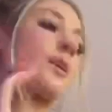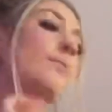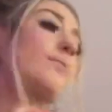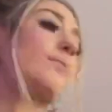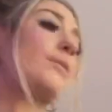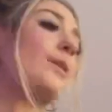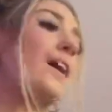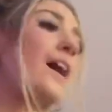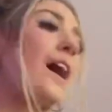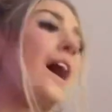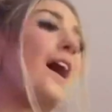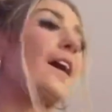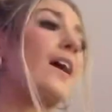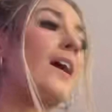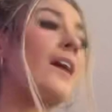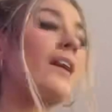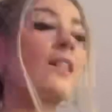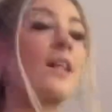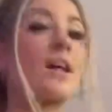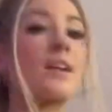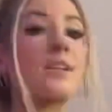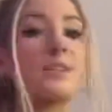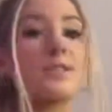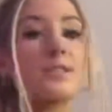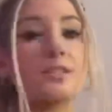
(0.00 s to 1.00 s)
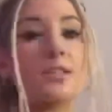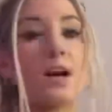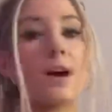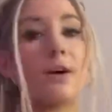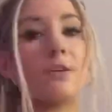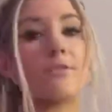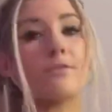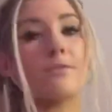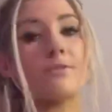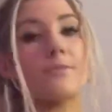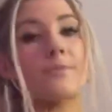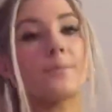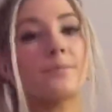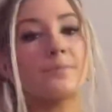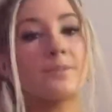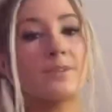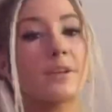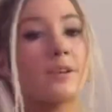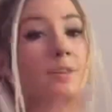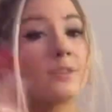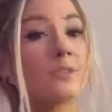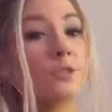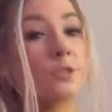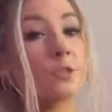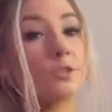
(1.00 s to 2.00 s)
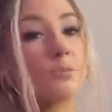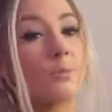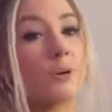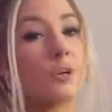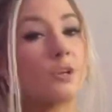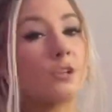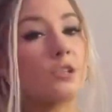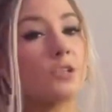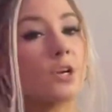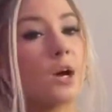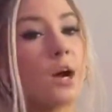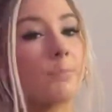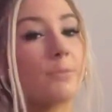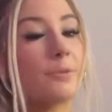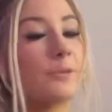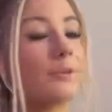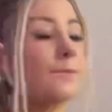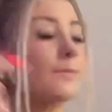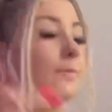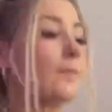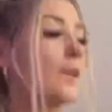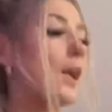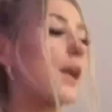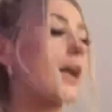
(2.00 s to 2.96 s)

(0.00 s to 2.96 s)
but I got a lot of stuff. Smart shopper.